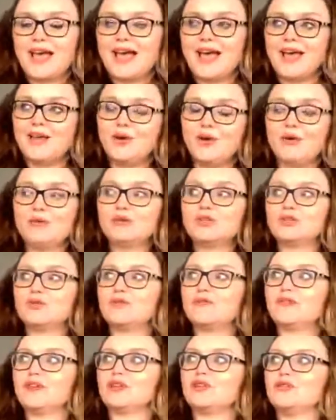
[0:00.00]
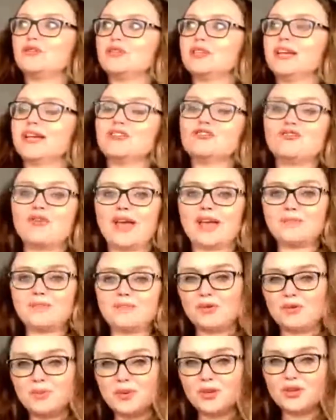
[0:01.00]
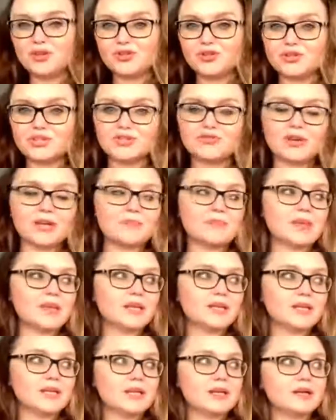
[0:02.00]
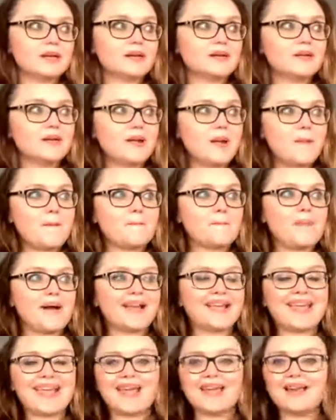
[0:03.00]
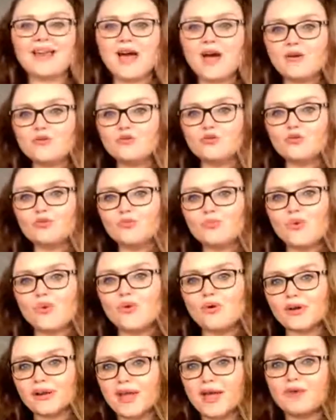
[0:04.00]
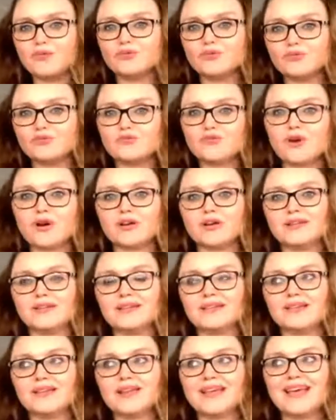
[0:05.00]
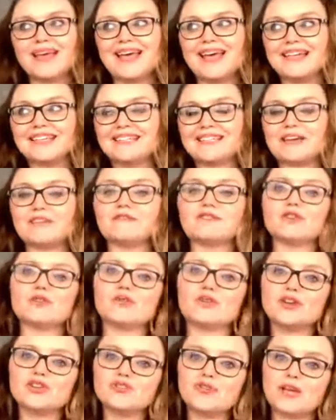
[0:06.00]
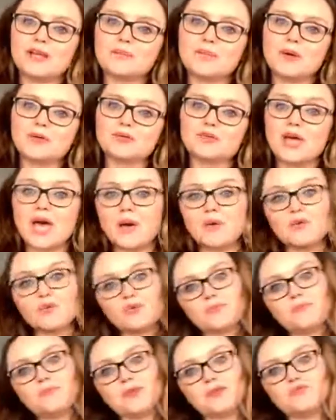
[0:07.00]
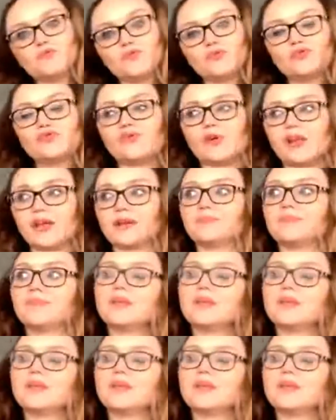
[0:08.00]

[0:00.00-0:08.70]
And also if you're using a treadmill, now we could use a treadmill in here, but again, how you walk and how you run is different on a treadmill to how it would be road running.